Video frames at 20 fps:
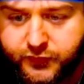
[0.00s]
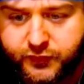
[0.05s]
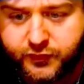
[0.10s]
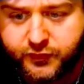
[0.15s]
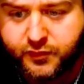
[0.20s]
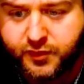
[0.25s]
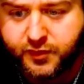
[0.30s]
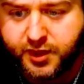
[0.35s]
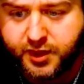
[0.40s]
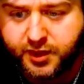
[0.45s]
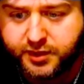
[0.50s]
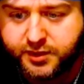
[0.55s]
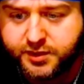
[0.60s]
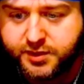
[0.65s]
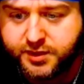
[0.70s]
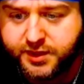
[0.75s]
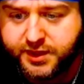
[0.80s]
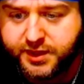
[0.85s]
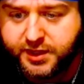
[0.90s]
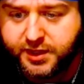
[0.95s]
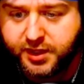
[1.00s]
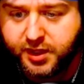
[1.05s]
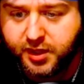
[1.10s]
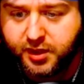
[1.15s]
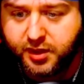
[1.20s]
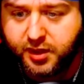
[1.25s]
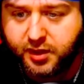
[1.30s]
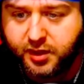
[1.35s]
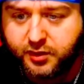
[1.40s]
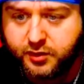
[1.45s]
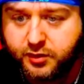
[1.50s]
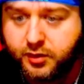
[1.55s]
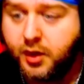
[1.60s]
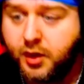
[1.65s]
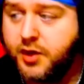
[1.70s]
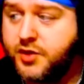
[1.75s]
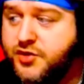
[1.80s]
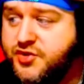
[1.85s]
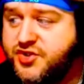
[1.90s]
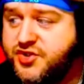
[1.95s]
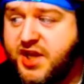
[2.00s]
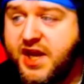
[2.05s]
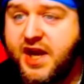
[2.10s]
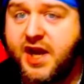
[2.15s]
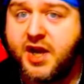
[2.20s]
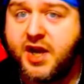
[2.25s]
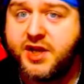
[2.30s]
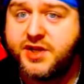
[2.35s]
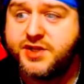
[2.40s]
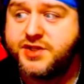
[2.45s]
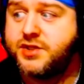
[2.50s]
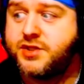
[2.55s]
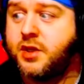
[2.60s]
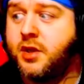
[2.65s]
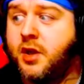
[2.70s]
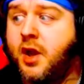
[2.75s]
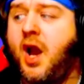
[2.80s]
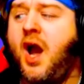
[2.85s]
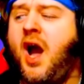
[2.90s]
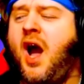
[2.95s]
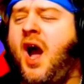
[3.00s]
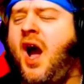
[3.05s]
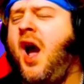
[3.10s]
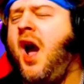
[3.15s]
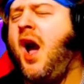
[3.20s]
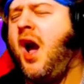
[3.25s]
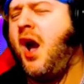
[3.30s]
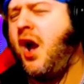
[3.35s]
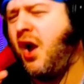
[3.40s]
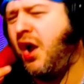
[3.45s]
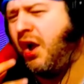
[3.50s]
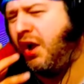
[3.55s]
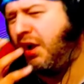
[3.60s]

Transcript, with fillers: What? Clean it all up? Are you serious? Ah!